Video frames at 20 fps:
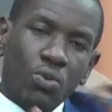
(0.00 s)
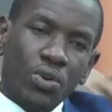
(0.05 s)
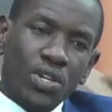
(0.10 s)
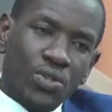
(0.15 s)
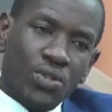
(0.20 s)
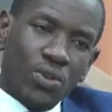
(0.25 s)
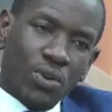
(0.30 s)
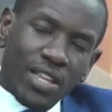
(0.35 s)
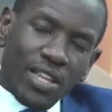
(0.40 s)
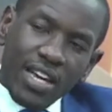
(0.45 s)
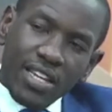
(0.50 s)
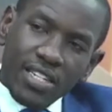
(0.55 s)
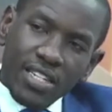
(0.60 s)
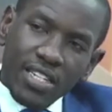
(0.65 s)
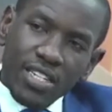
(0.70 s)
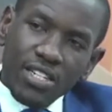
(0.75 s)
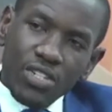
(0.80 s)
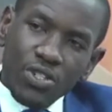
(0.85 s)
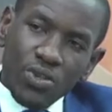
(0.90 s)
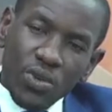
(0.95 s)
We saw
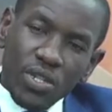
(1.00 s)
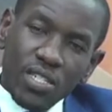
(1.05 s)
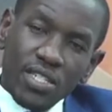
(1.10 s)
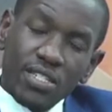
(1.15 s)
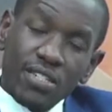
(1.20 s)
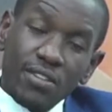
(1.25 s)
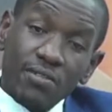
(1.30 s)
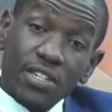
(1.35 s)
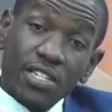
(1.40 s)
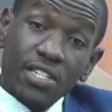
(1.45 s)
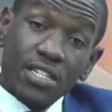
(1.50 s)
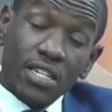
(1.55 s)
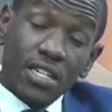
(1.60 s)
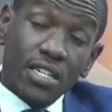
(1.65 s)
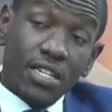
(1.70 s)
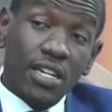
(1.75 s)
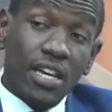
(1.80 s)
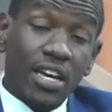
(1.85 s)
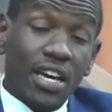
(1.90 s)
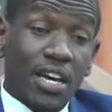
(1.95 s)
that in
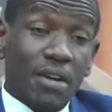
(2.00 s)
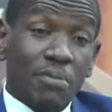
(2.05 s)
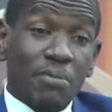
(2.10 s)
2017,